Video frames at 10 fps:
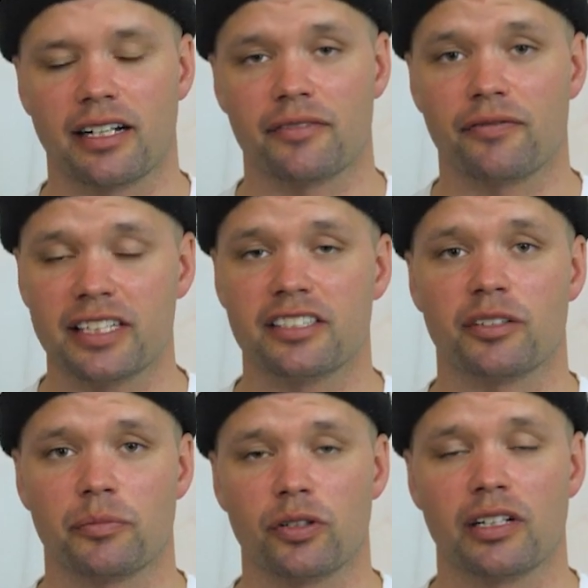that fits
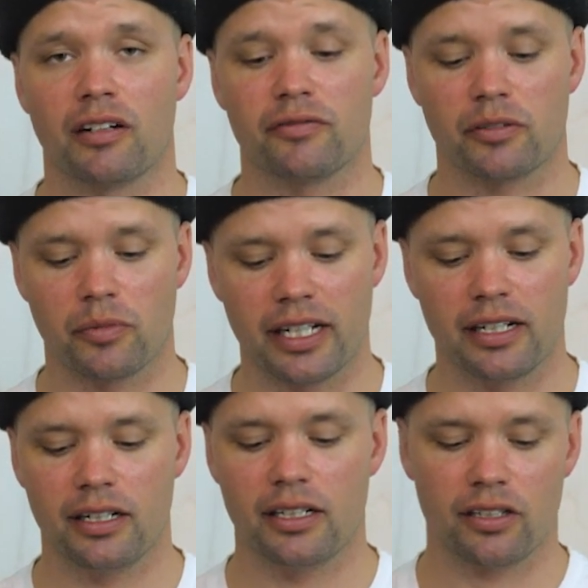your boot comfortably,
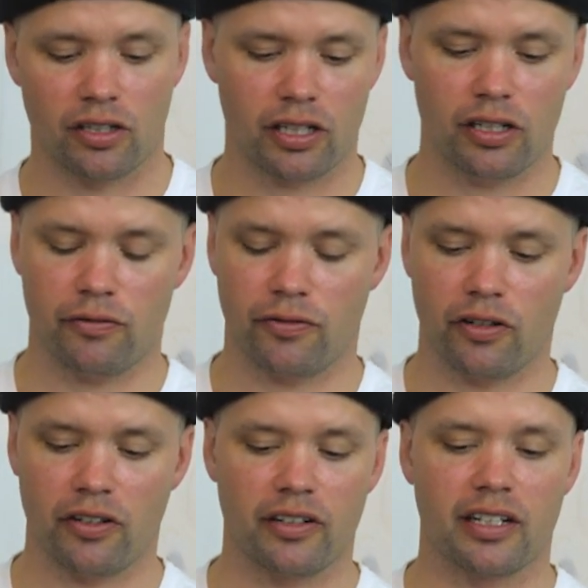look no
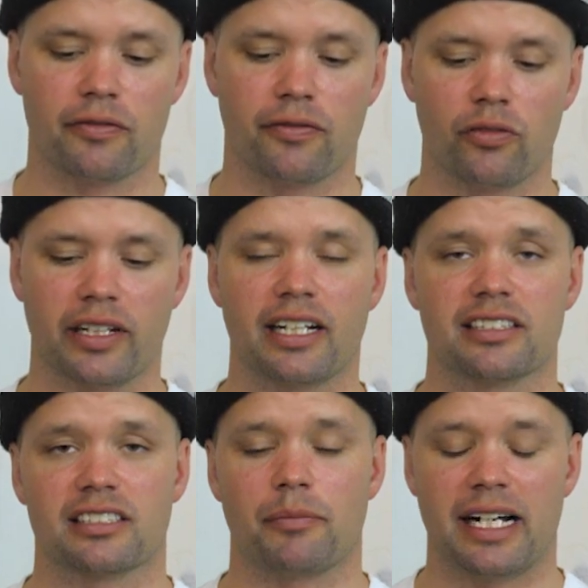further than the fully
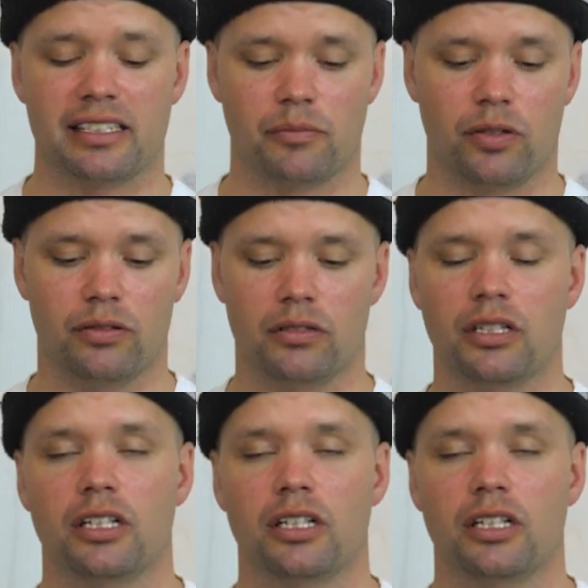customizable